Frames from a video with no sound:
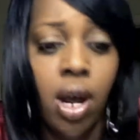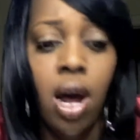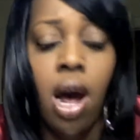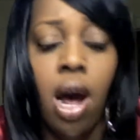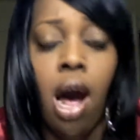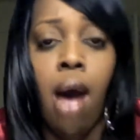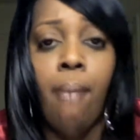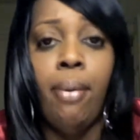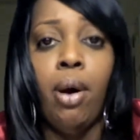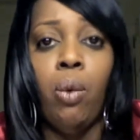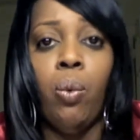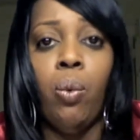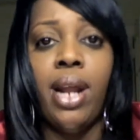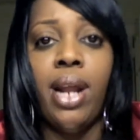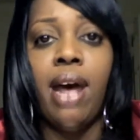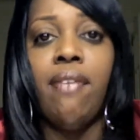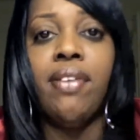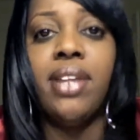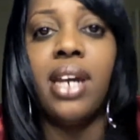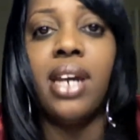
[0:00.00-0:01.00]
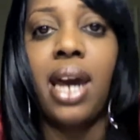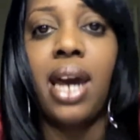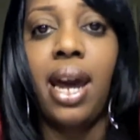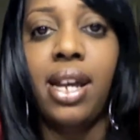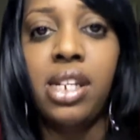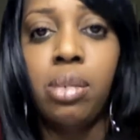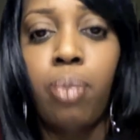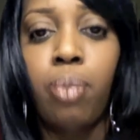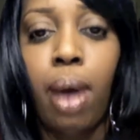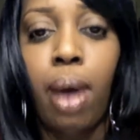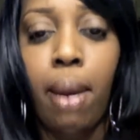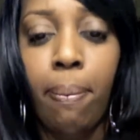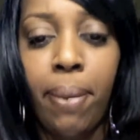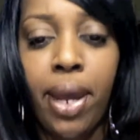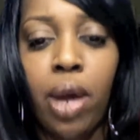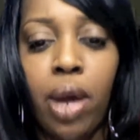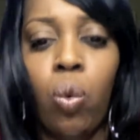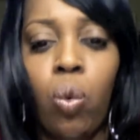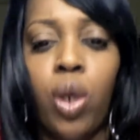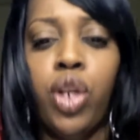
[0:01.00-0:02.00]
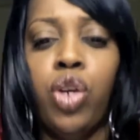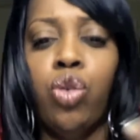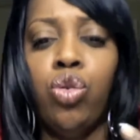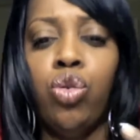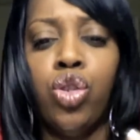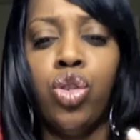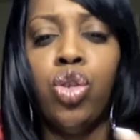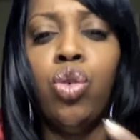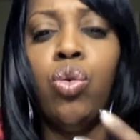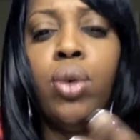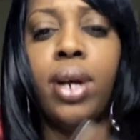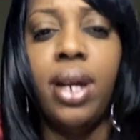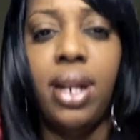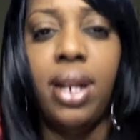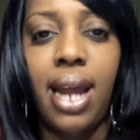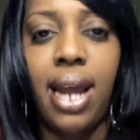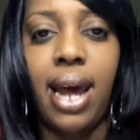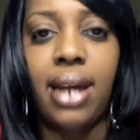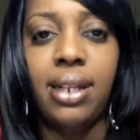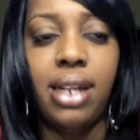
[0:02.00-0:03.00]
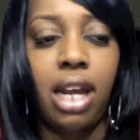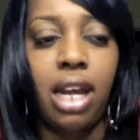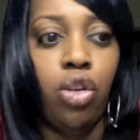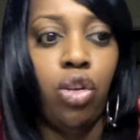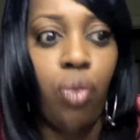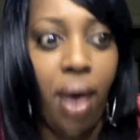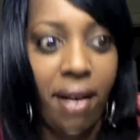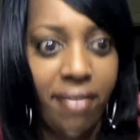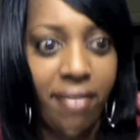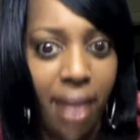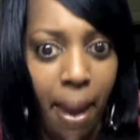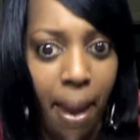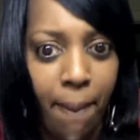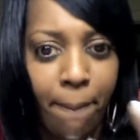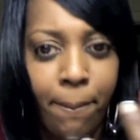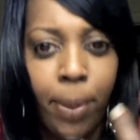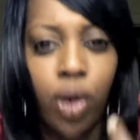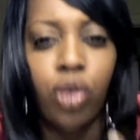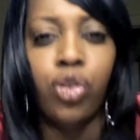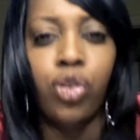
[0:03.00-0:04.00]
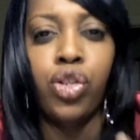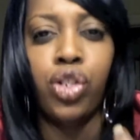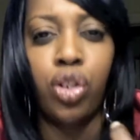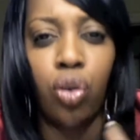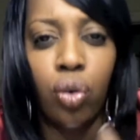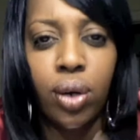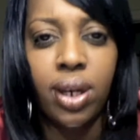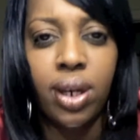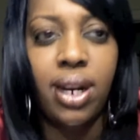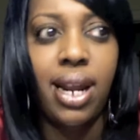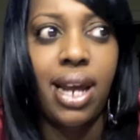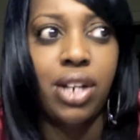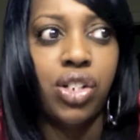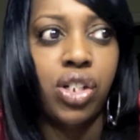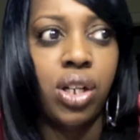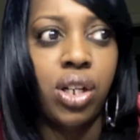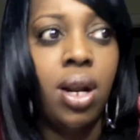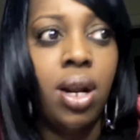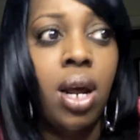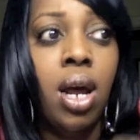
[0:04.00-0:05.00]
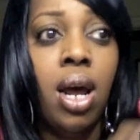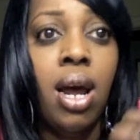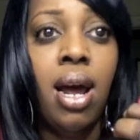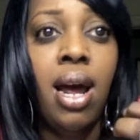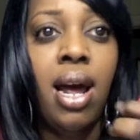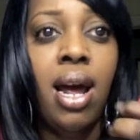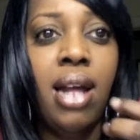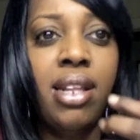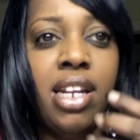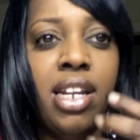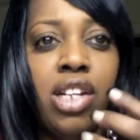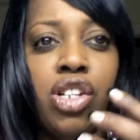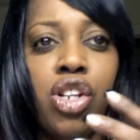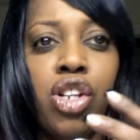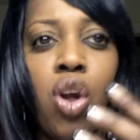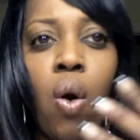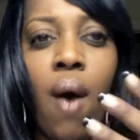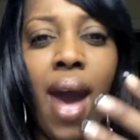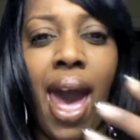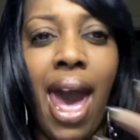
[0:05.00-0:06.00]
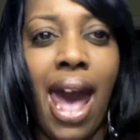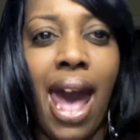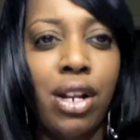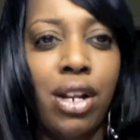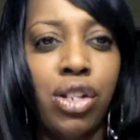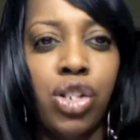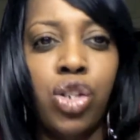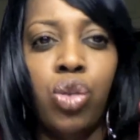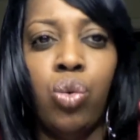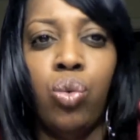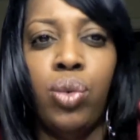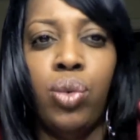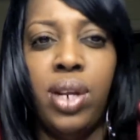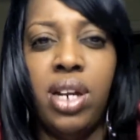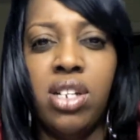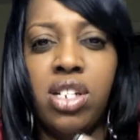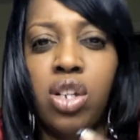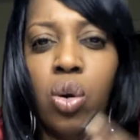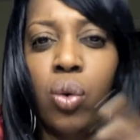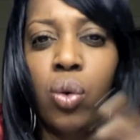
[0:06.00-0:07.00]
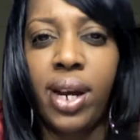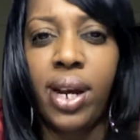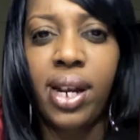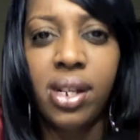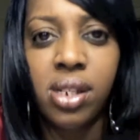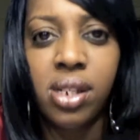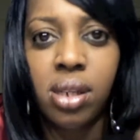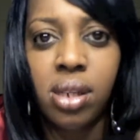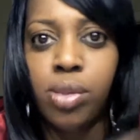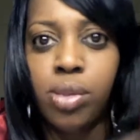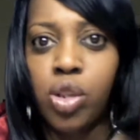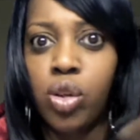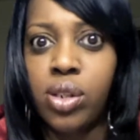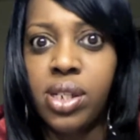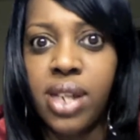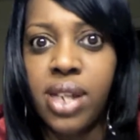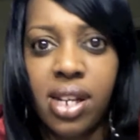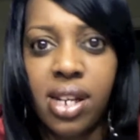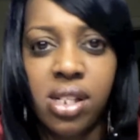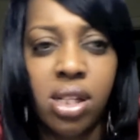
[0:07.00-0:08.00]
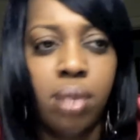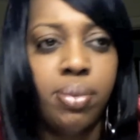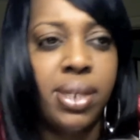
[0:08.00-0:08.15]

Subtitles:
But whatever the case may be, when you do connect and you have that personal connection, there's no attitude, there's no isms or schisms.